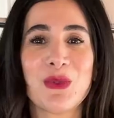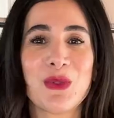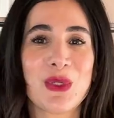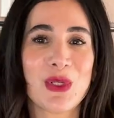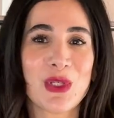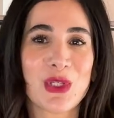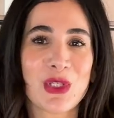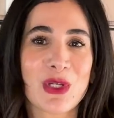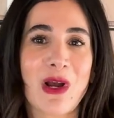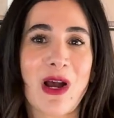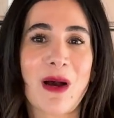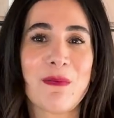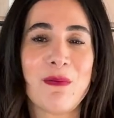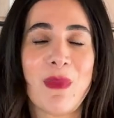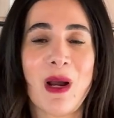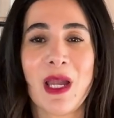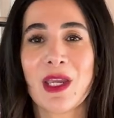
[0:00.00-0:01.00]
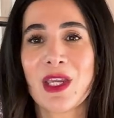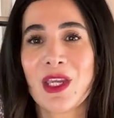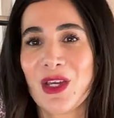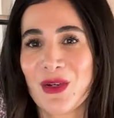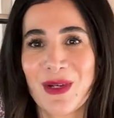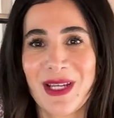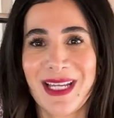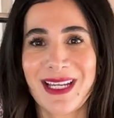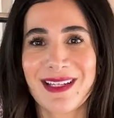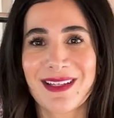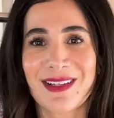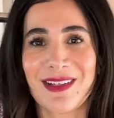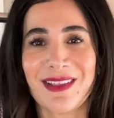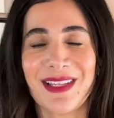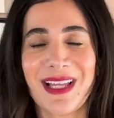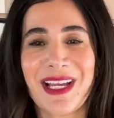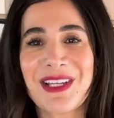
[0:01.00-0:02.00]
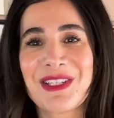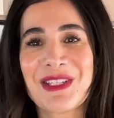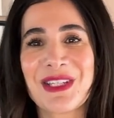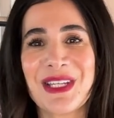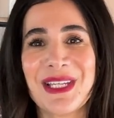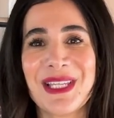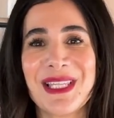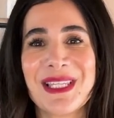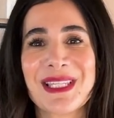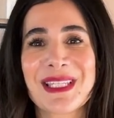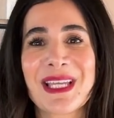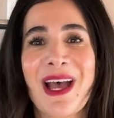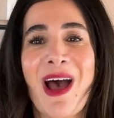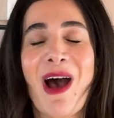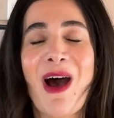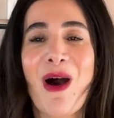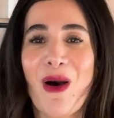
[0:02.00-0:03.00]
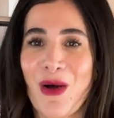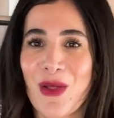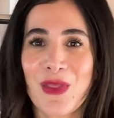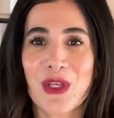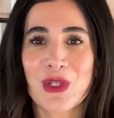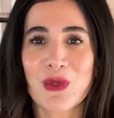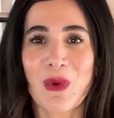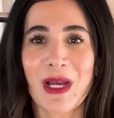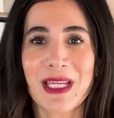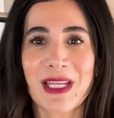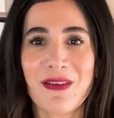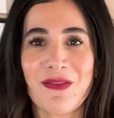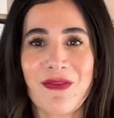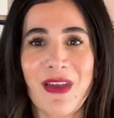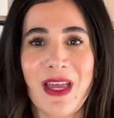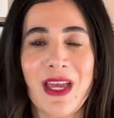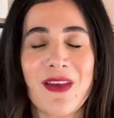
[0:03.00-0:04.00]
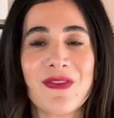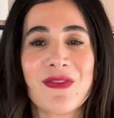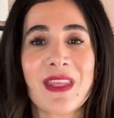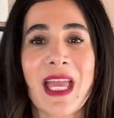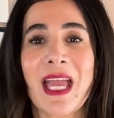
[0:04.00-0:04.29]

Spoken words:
to shop my curated collections on the 25th,